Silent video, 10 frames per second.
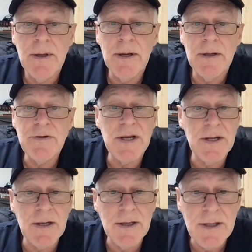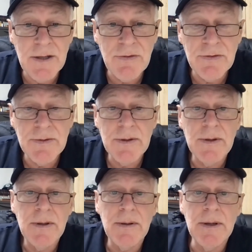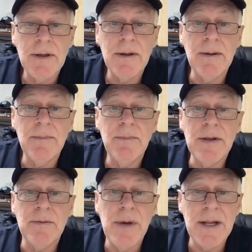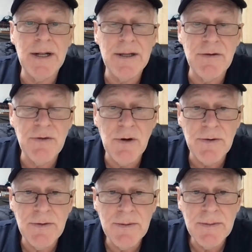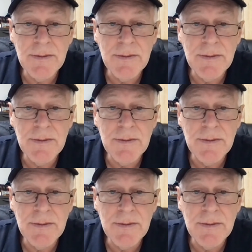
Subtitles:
Technically it is, mathematically it's not,